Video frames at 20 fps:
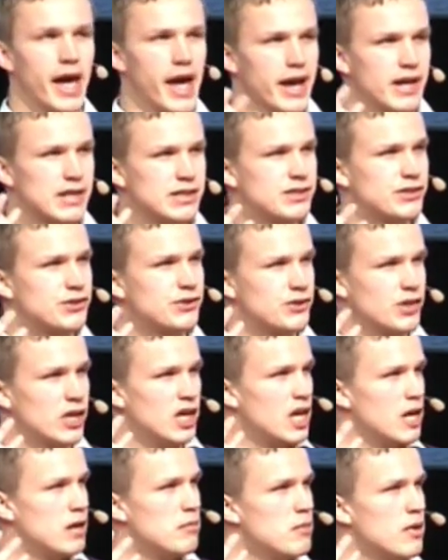
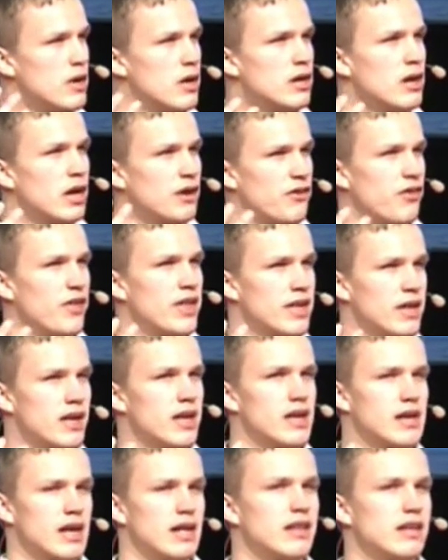extreme
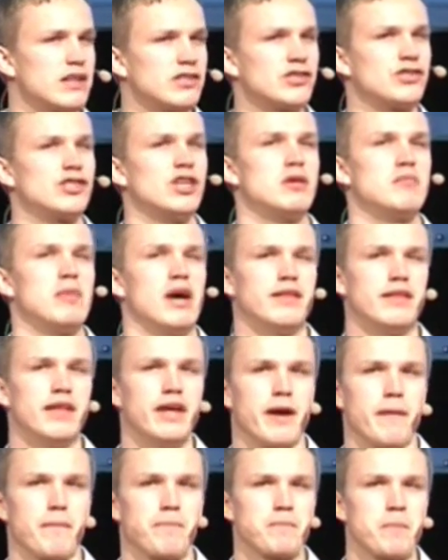thinking and extreme
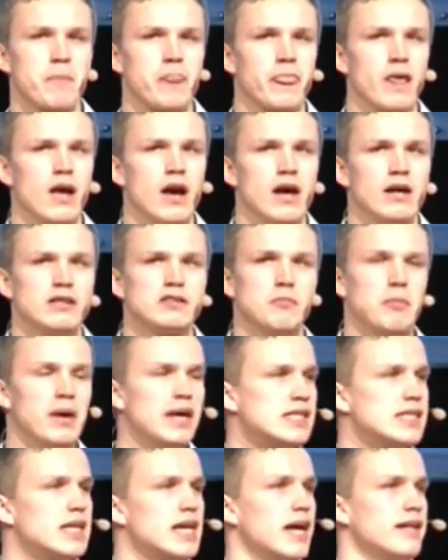idea. The
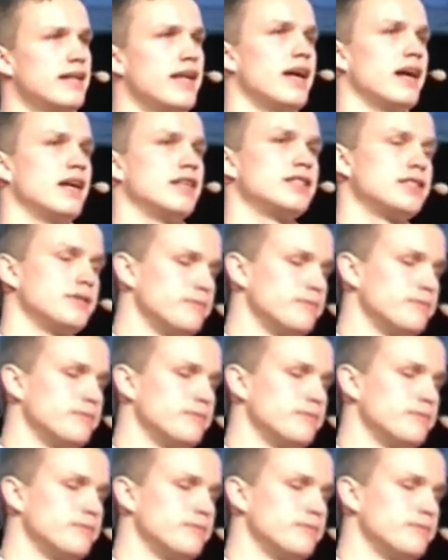basic idea is